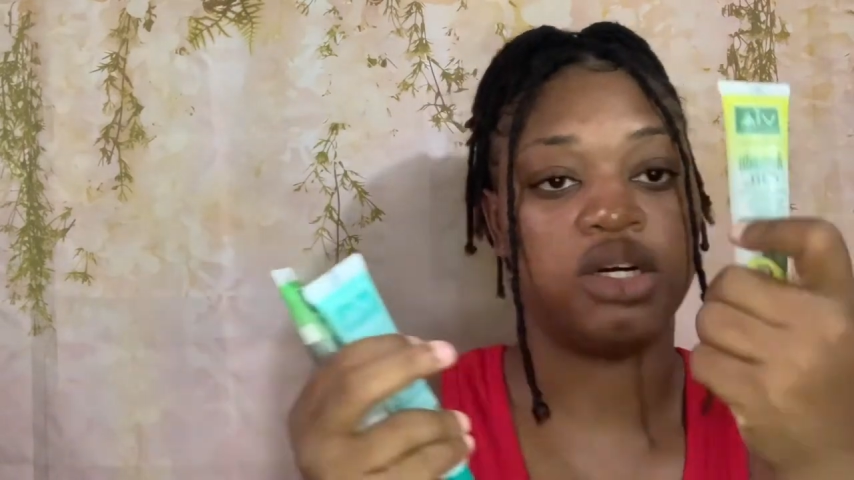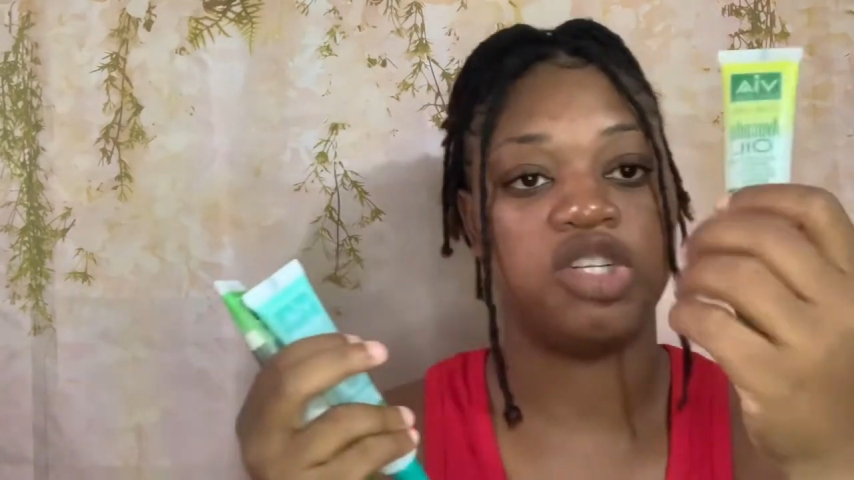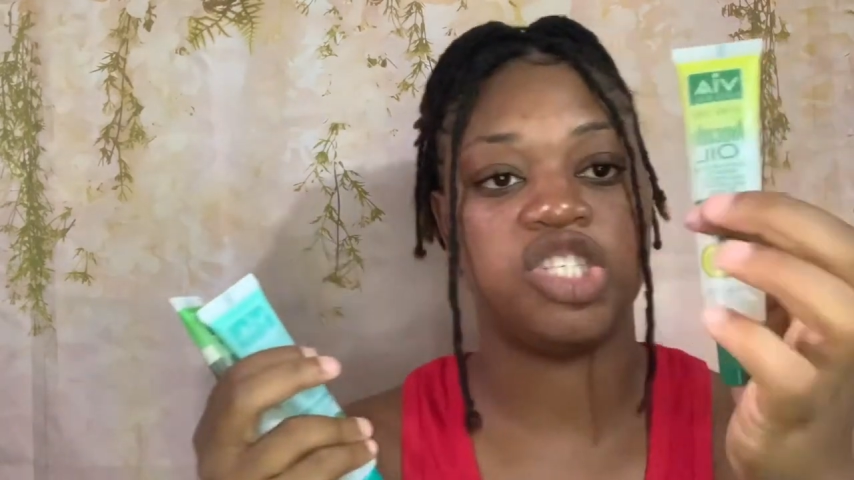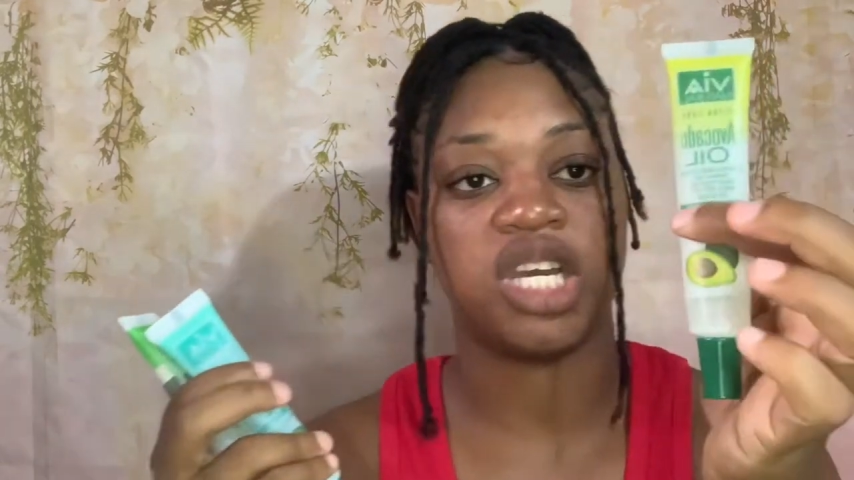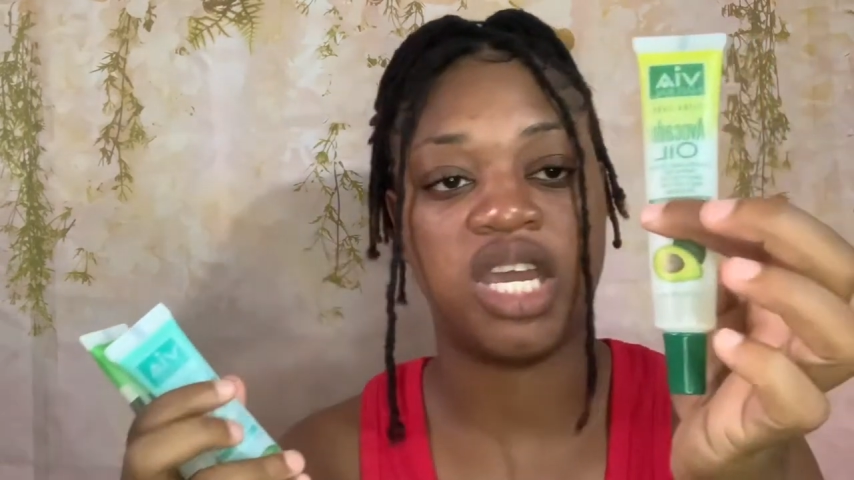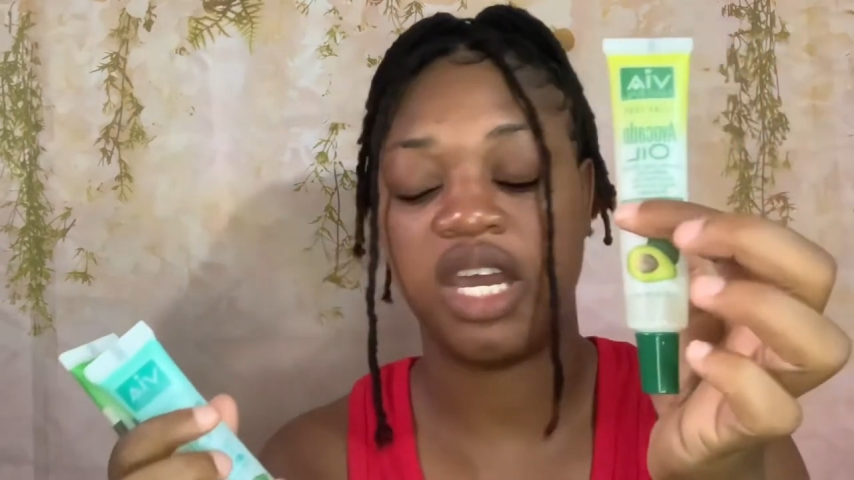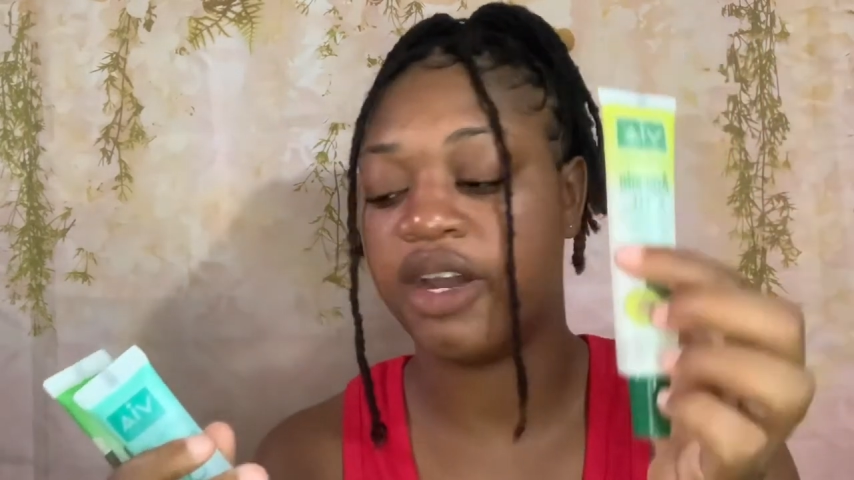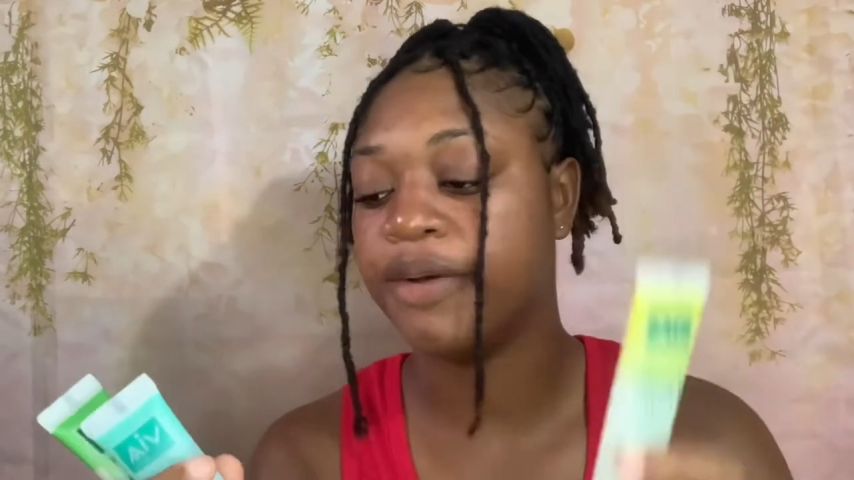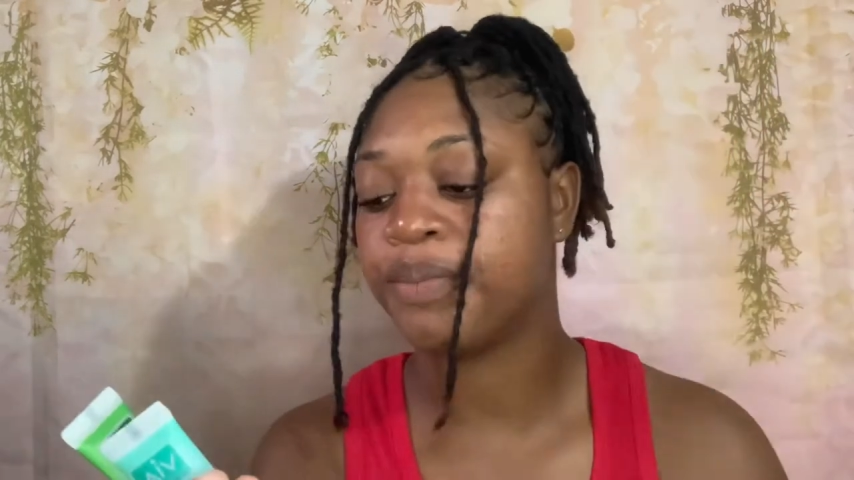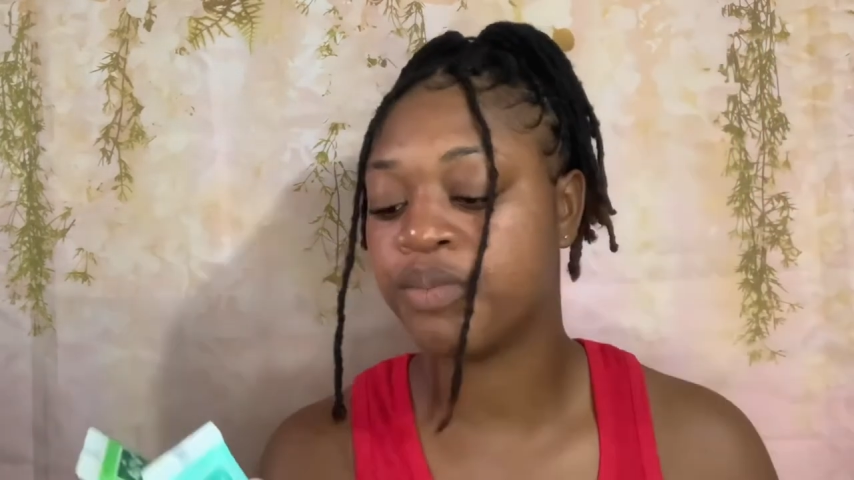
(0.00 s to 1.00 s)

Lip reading: Ultra Care.